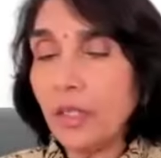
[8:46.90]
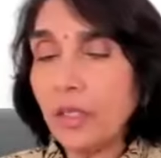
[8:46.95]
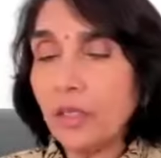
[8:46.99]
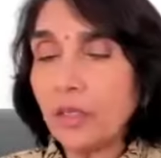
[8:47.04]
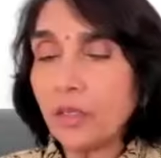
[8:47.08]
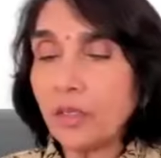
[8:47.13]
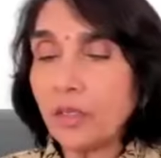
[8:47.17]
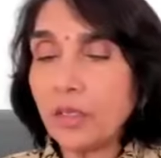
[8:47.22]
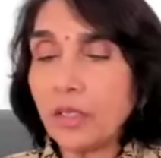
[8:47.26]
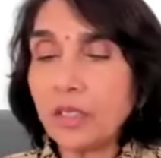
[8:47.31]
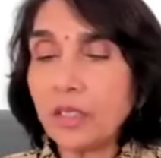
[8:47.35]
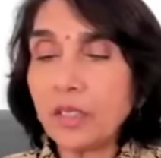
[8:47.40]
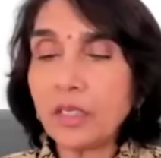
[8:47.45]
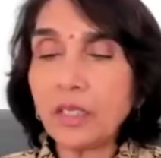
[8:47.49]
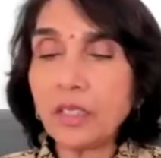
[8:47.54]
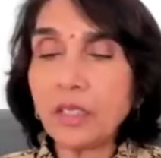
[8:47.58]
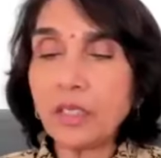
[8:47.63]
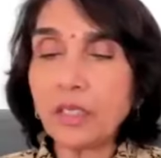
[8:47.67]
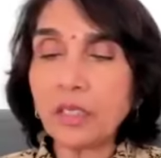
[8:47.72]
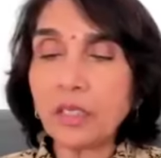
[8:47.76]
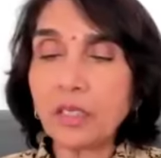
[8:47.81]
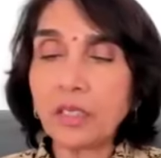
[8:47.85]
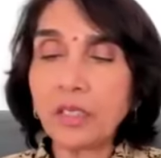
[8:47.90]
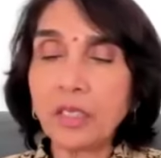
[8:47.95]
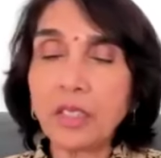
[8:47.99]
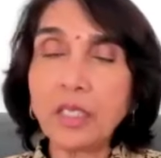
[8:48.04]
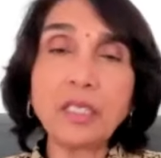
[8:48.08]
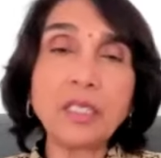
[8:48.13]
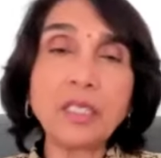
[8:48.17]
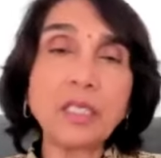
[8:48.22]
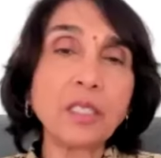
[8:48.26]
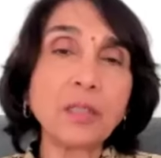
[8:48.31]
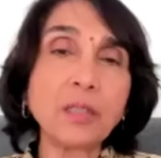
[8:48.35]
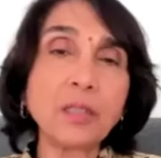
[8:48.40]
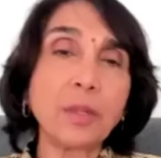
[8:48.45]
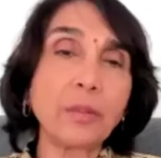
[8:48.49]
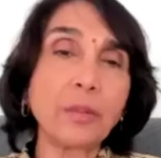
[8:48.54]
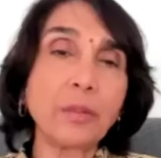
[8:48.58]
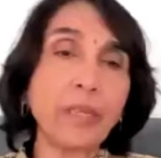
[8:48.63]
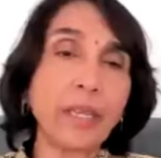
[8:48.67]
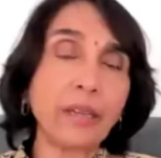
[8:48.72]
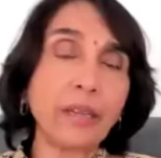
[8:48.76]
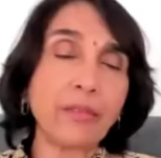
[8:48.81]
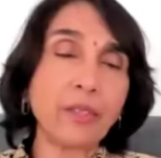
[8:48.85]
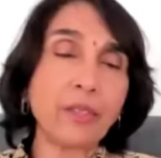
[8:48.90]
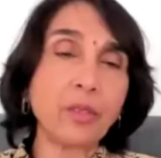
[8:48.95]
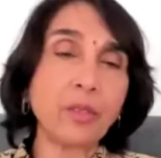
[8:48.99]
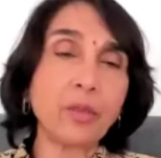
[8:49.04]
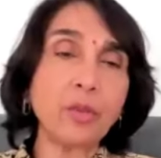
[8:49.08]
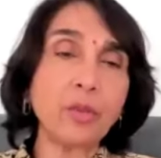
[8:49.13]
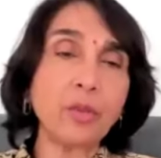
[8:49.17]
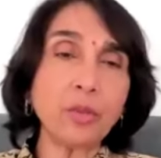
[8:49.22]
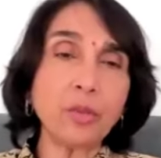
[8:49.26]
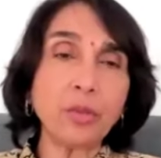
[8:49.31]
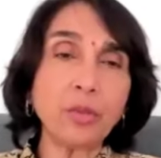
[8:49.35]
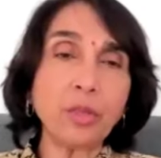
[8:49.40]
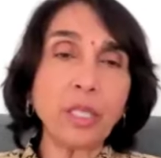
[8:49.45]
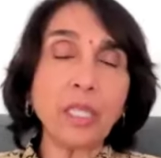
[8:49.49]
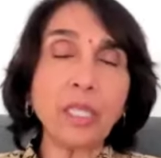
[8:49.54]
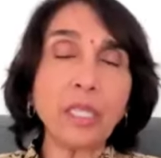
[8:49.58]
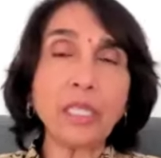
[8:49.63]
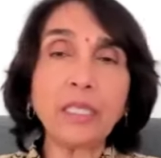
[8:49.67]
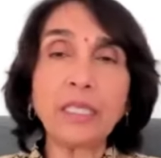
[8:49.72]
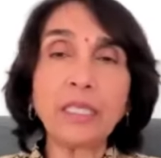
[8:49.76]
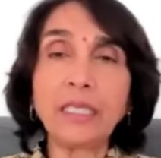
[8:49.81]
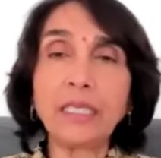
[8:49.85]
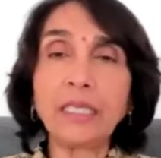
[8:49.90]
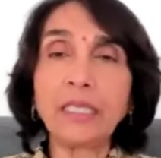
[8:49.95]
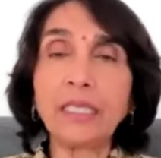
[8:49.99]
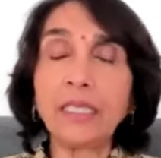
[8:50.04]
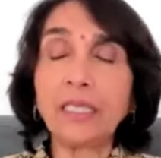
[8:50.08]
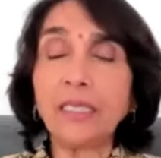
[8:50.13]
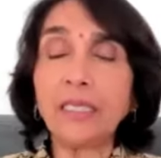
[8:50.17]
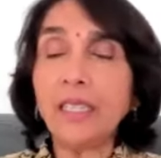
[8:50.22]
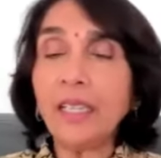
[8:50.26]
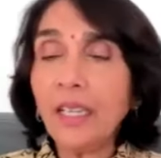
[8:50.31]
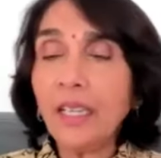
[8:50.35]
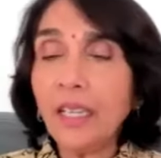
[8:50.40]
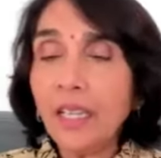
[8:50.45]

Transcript: So this is where we have to really dig in.